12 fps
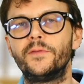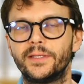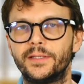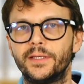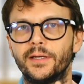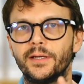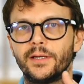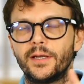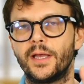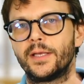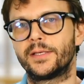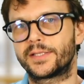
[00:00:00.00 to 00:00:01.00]
the
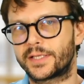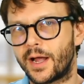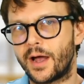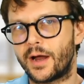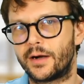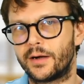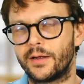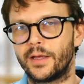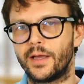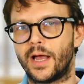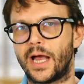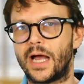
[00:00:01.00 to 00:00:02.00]
scar
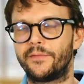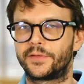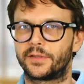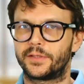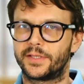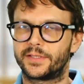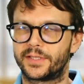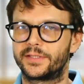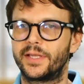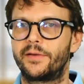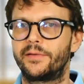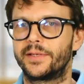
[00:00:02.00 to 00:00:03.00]
after the
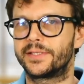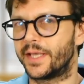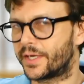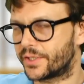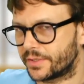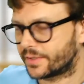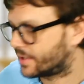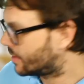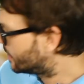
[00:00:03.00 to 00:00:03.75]
cesarean section. So